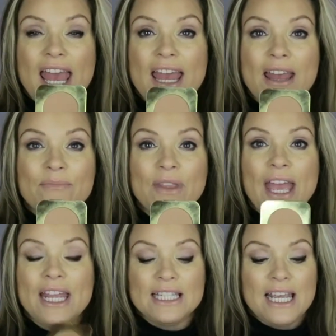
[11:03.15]

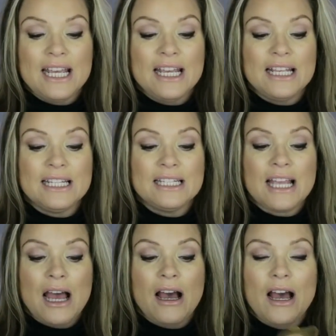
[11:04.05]
It
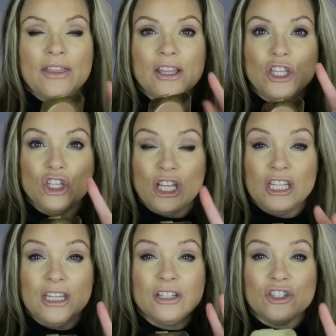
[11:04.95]
is, I think
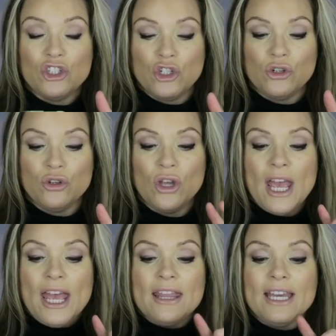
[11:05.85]
he does 2.
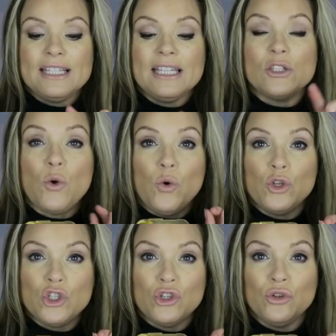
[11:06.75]
This is
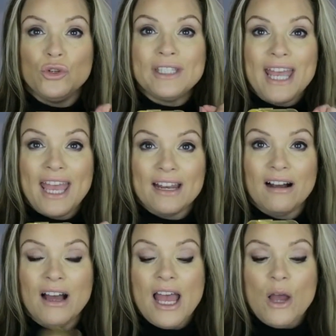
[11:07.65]
O2
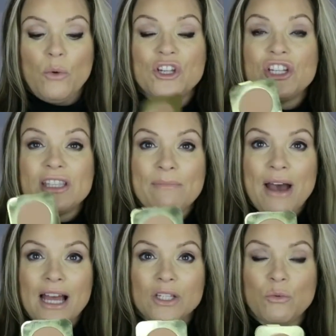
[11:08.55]
Terra, which is the
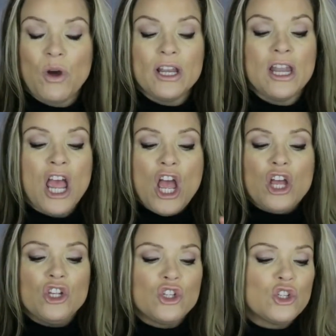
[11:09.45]
matte one.
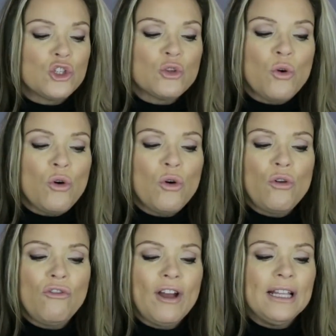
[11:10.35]

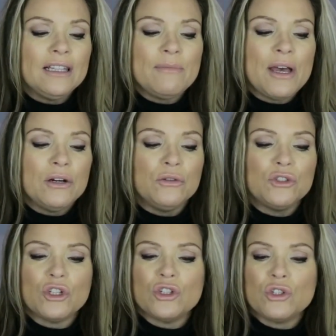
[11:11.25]
So finely
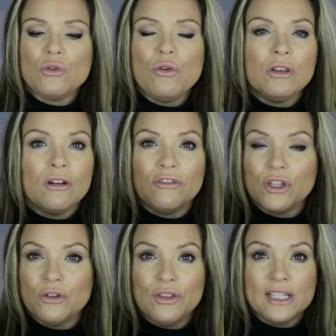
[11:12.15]
milled, so
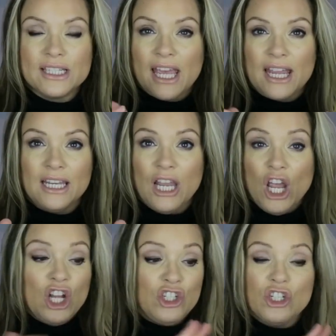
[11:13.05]
lovely on the skin,
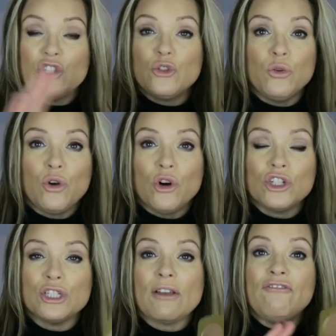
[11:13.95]
just so
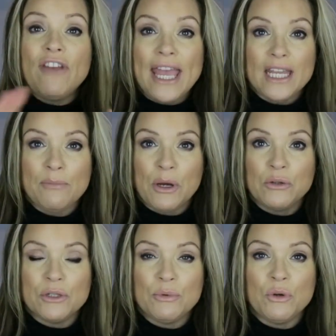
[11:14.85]
gorgeous, very
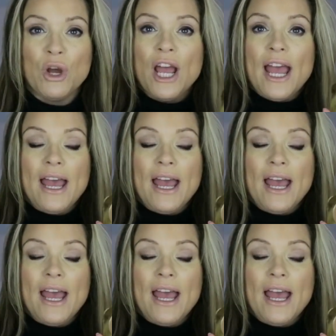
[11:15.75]
buildable.